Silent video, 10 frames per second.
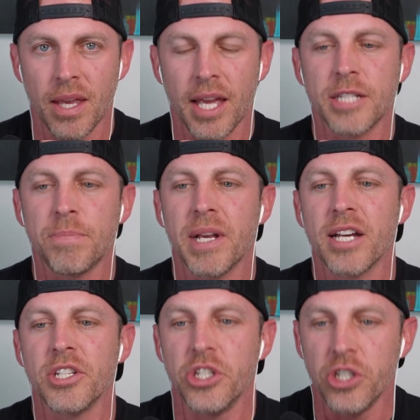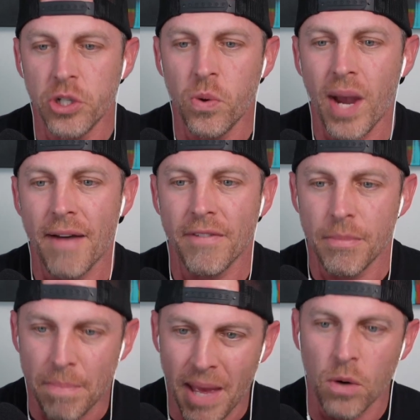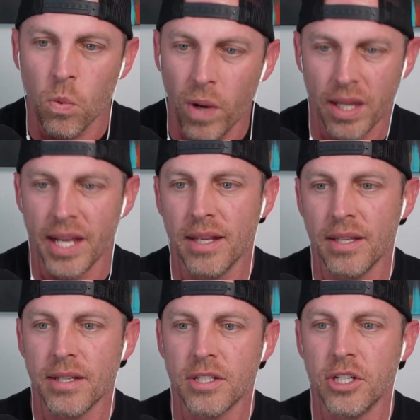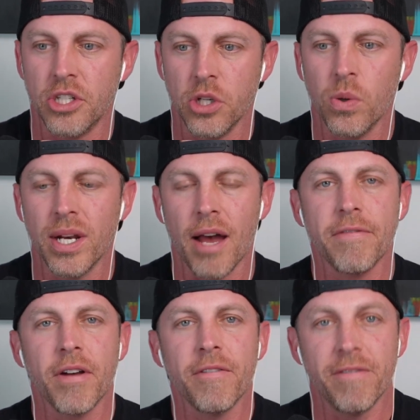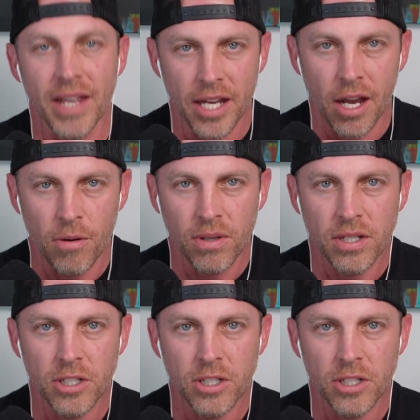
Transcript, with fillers: It's because you haven't been willing to do enough video,